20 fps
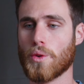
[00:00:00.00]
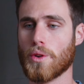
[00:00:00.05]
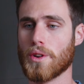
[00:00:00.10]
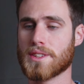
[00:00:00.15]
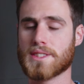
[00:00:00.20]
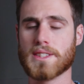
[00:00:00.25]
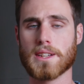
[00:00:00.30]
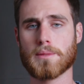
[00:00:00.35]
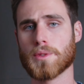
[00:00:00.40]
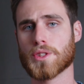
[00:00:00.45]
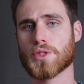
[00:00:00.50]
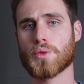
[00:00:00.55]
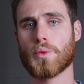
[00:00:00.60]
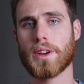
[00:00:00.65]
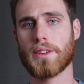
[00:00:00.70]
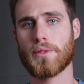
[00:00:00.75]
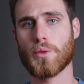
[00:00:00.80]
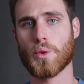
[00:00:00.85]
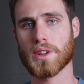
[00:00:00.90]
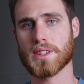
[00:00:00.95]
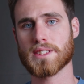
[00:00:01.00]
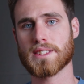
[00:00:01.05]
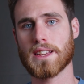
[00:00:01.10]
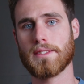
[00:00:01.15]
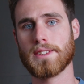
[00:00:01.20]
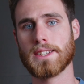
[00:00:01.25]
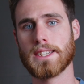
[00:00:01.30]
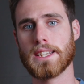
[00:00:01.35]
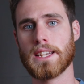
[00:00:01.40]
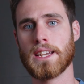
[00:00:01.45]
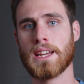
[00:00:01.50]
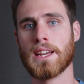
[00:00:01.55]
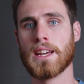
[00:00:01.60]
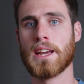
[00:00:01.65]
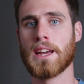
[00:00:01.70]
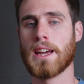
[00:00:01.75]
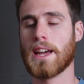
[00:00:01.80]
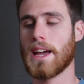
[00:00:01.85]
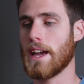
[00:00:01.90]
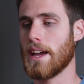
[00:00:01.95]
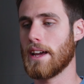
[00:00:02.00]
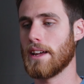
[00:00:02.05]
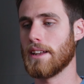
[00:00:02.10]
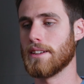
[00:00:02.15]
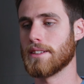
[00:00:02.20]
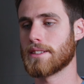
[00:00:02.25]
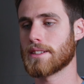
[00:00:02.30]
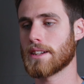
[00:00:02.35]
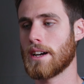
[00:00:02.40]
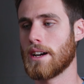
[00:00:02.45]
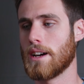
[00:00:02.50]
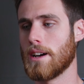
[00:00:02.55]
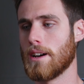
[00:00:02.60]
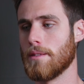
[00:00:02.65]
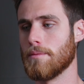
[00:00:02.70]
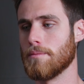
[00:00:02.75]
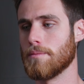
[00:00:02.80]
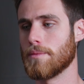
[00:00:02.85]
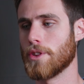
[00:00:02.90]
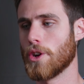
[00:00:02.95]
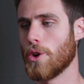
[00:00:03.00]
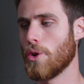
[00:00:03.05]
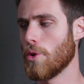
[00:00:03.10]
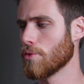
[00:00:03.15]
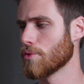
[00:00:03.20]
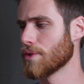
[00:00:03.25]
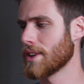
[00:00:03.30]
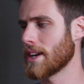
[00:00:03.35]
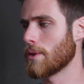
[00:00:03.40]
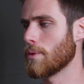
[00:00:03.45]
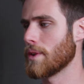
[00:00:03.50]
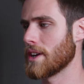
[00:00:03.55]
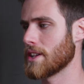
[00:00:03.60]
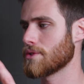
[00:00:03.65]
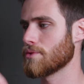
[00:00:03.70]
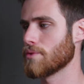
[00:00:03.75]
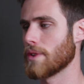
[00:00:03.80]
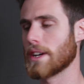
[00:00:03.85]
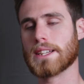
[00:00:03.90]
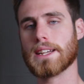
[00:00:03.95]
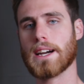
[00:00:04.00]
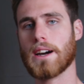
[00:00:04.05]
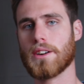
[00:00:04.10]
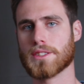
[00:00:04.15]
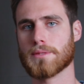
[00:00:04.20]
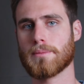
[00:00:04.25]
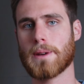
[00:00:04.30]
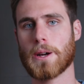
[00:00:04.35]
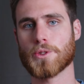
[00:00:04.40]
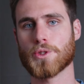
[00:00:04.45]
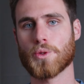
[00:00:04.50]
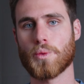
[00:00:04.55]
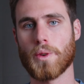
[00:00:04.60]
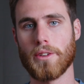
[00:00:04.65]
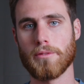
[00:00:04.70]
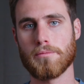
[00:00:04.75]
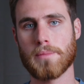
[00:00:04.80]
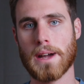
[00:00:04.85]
or a Sigma 24-70. And the whole rig, when it's rigged out, is about 12